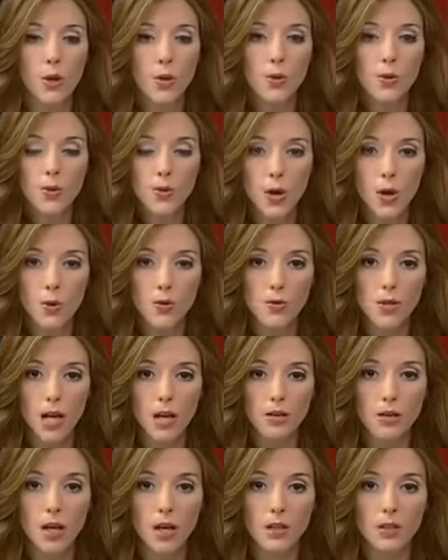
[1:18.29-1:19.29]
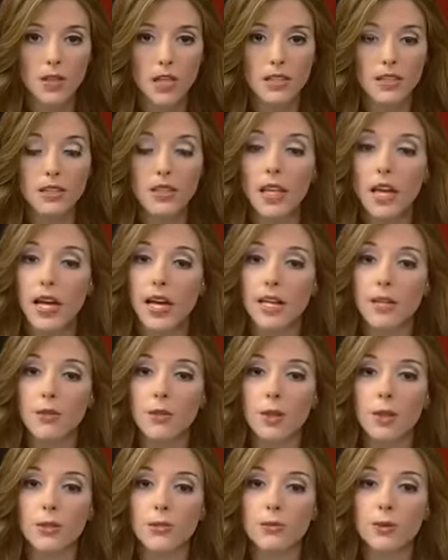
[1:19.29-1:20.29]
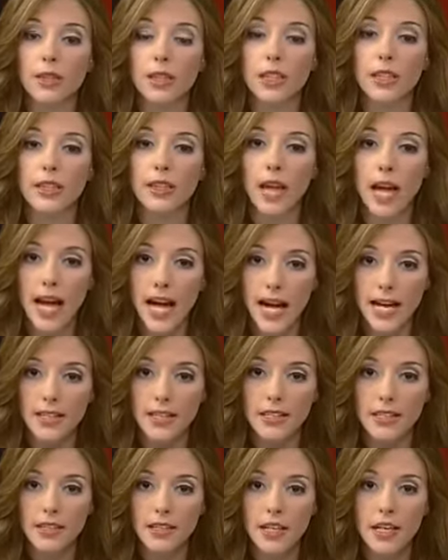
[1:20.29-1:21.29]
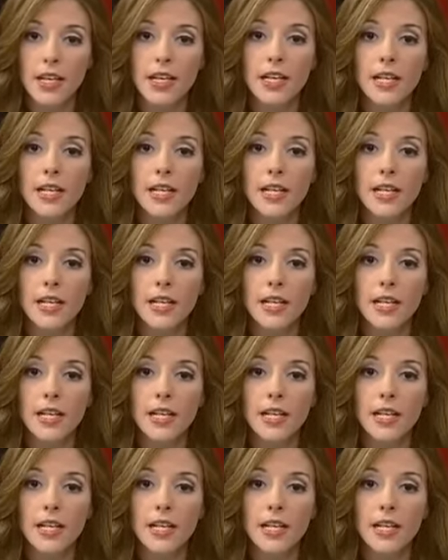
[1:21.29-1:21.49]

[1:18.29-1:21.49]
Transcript: who knows how long that delay will really last.